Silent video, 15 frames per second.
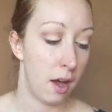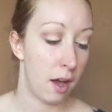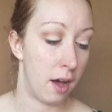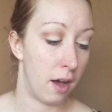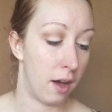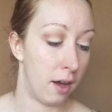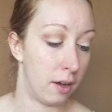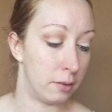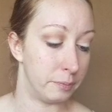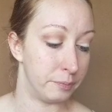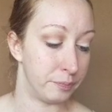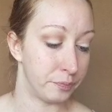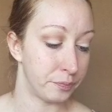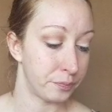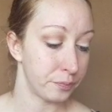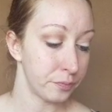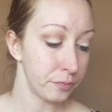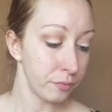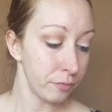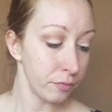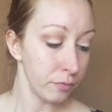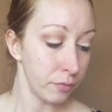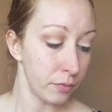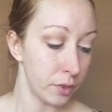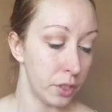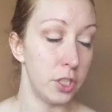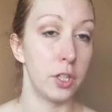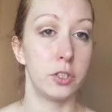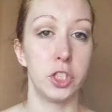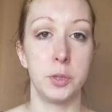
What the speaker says: You know,